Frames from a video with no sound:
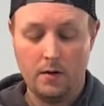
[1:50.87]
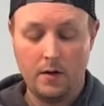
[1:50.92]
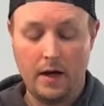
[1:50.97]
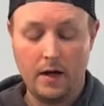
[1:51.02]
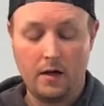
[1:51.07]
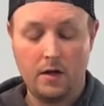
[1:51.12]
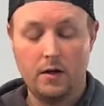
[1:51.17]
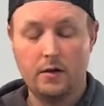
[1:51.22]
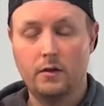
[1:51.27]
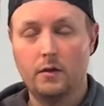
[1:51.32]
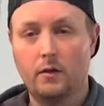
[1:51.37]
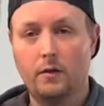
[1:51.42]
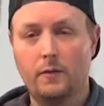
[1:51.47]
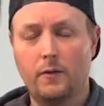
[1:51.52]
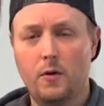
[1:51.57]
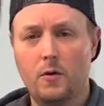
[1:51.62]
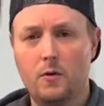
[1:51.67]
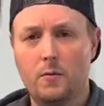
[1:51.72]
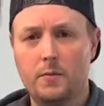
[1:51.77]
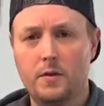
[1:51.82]
I cut this
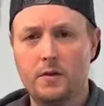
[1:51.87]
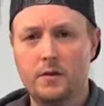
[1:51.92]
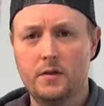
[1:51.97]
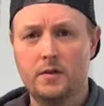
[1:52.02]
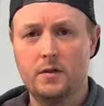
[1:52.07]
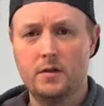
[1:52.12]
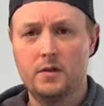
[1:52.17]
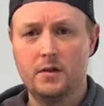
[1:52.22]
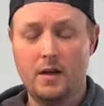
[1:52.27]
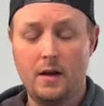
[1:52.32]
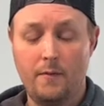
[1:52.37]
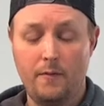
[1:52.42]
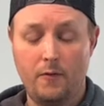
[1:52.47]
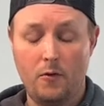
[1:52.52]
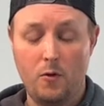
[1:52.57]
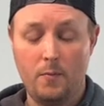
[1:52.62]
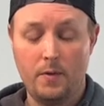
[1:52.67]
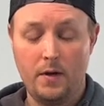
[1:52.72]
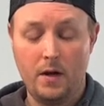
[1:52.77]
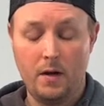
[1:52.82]
foam. This is the same
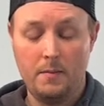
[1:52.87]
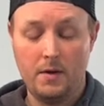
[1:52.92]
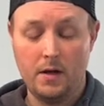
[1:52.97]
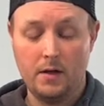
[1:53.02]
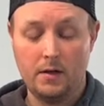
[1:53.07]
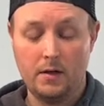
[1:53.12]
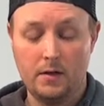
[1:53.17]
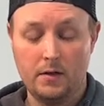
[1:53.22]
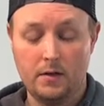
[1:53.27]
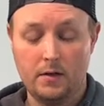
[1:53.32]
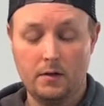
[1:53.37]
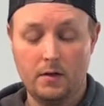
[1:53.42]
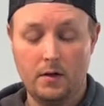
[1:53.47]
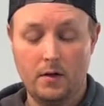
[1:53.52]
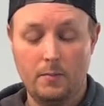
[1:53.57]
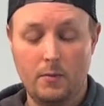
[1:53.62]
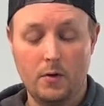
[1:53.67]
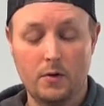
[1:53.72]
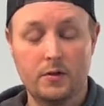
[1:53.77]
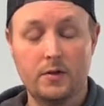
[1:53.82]
foam that I make uh,
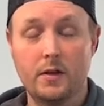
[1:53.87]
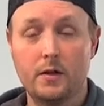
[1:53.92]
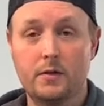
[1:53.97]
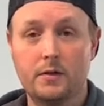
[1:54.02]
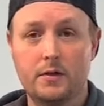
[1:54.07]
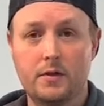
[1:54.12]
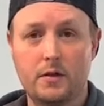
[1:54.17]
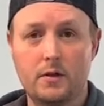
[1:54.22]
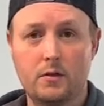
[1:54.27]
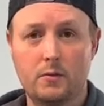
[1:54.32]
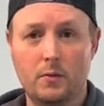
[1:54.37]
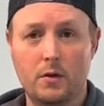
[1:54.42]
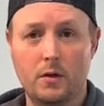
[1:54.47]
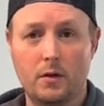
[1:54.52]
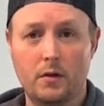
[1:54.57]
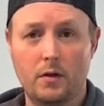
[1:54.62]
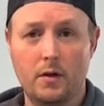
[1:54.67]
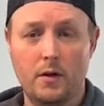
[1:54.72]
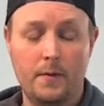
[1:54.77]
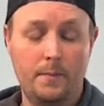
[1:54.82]
motorcycle seats
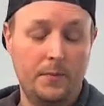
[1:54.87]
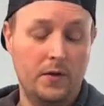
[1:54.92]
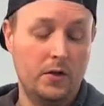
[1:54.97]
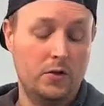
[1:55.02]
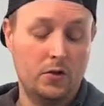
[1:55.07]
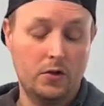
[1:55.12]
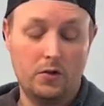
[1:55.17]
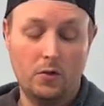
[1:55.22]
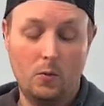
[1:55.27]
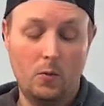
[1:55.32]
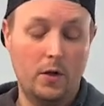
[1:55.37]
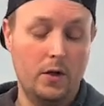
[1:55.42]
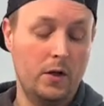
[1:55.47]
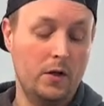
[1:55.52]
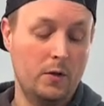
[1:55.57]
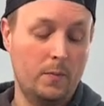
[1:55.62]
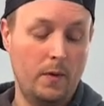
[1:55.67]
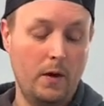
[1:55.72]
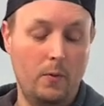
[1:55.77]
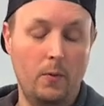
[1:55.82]
with. It's just a one
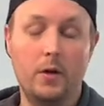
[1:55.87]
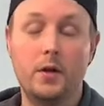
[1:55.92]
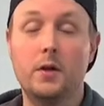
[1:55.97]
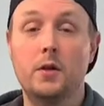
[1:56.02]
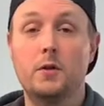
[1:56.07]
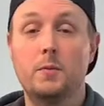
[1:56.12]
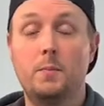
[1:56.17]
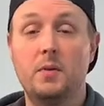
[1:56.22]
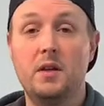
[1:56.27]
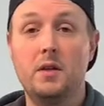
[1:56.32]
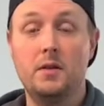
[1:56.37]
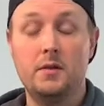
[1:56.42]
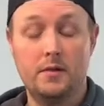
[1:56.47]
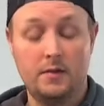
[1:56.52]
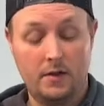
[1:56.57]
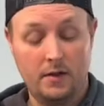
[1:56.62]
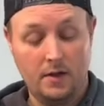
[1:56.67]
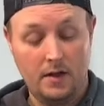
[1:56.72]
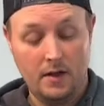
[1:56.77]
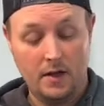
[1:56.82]
inch by one inch piece.
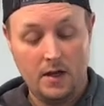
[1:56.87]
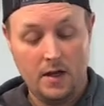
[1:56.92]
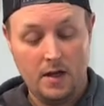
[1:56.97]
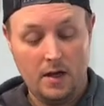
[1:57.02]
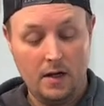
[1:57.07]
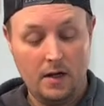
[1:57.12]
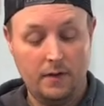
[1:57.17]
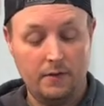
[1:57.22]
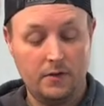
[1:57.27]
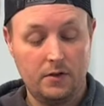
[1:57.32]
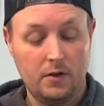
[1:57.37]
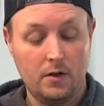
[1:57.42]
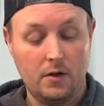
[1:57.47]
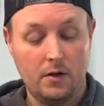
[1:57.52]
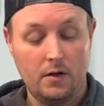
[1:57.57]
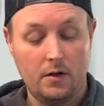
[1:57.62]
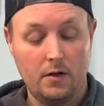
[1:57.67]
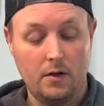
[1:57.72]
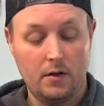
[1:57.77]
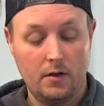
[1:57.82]
And I've
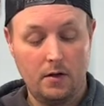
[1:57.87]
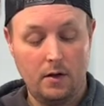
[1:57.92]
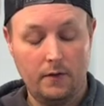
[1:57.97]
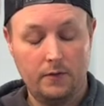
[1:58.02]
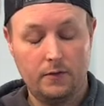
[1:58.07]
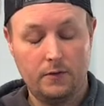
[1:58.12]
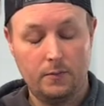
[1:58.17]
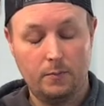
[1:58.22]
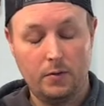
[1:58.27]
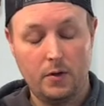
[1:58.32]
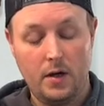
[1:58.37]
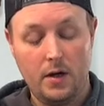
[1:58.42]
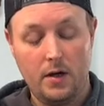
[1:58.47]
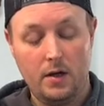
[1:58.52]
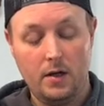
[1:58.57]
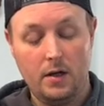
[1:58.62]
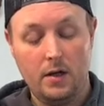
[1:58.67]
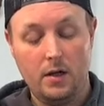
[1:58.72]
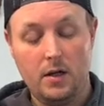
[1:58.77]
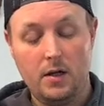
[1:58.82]
stuck, or I've sprayed
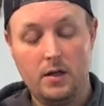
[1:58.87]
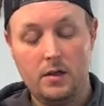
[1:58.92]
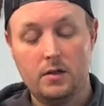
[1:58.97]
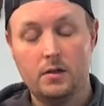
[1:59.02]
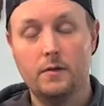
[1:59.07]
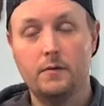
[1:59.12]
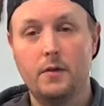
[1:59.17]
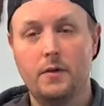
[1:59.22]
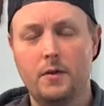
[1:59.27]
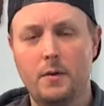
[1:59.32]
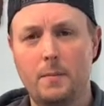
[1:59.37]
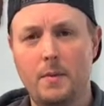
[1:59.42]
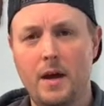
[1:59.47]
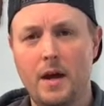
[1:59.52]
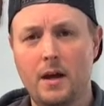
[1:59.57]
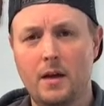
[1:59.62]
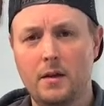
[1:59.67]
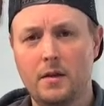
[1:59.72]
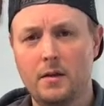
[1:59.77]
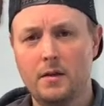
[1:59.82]
adhesive on the
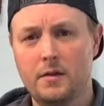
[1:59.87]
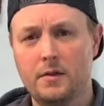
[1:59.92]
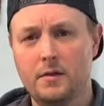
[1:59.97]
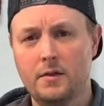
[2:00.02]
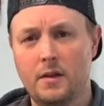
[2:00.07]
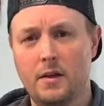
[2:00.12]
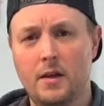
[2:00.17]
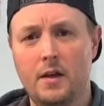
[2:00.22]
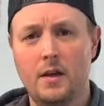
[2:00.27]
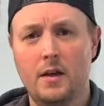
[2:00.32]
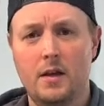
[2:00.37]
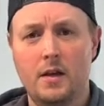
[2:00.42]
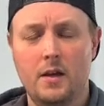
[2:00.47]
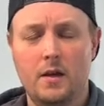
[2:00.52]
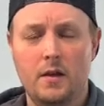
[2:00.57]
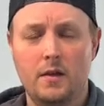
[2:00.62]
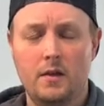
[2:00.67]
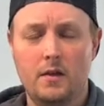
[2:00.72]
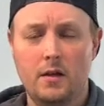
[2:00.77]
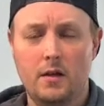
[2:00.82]
back of this.
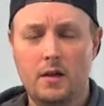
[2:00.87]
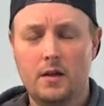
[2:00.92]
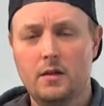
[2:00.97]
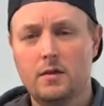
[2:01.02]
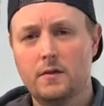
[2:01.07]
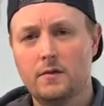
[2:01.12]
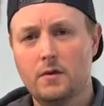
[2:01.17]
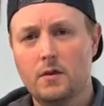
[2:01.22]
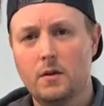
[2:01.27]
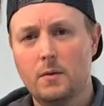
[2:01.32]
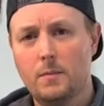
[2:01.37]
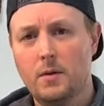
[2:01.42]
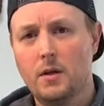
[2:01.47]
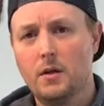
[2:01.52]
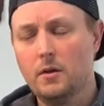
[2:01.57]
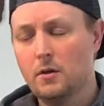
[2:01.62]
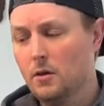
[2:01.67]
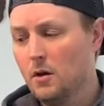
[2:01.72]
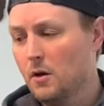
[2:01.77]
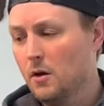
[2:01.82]
The adhesive is going to be a
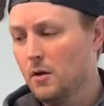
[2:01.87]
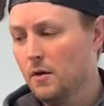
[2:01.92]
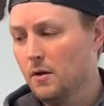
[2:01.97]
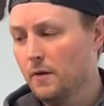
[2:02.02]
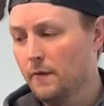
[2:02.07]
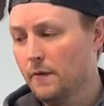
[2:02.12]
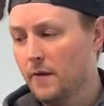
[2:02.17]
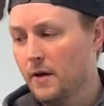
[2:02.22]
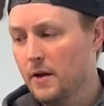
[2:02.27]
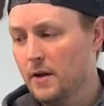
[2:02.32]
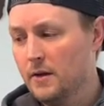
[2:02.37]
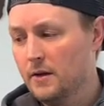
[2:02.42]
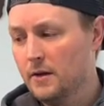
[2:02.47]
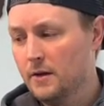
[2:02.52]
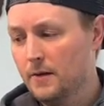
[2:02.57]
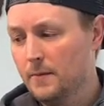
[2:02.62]
little harder to find.